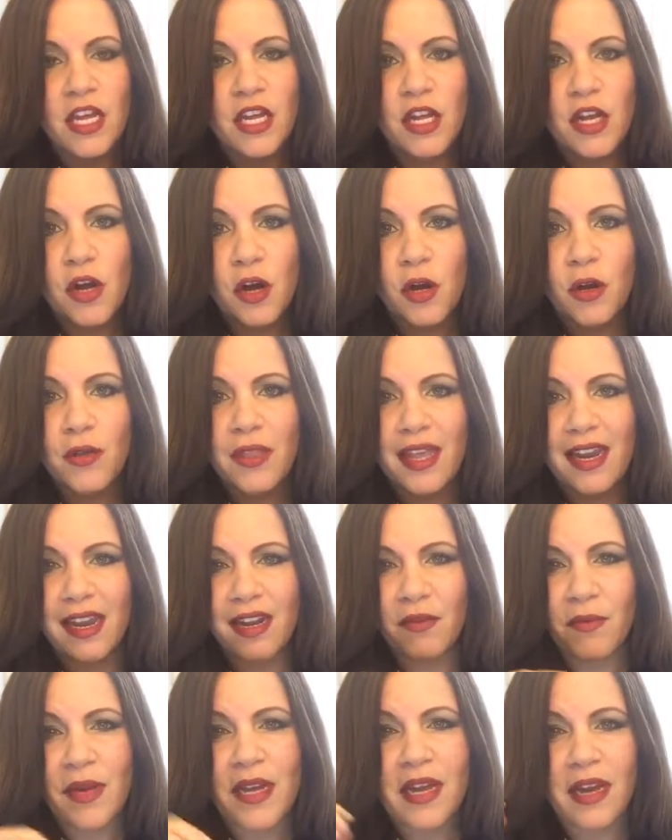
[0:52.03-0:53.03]
You know that
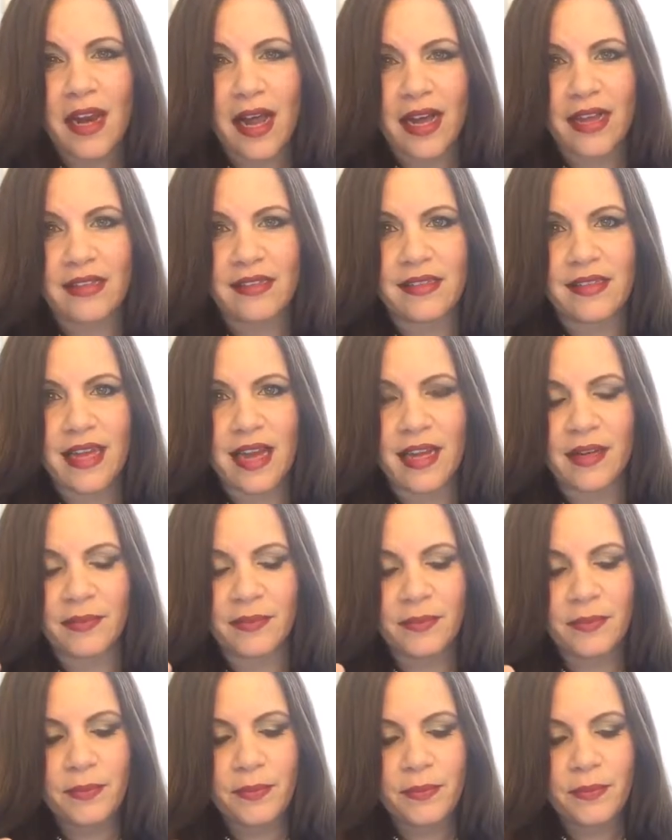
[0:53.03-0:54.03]
I realized
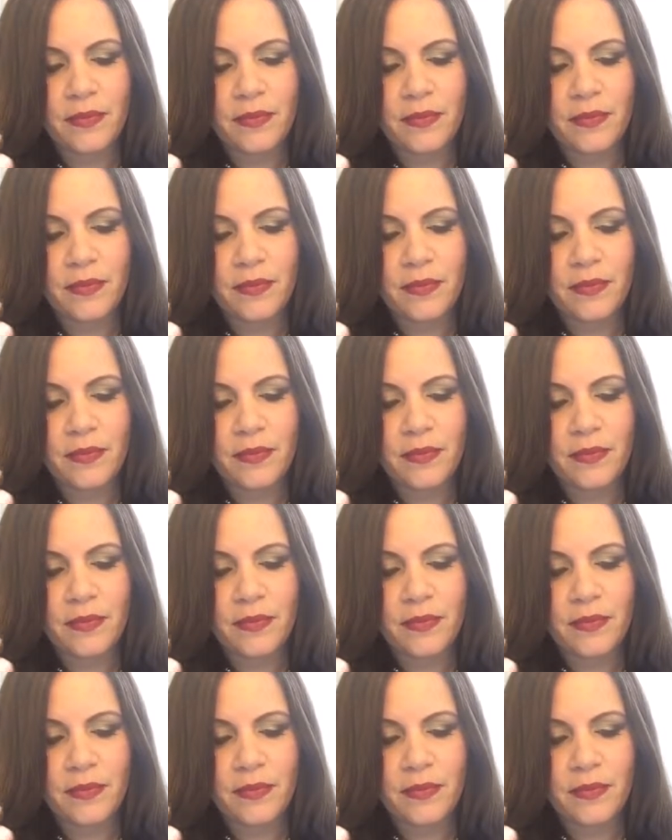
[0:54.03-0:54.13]
that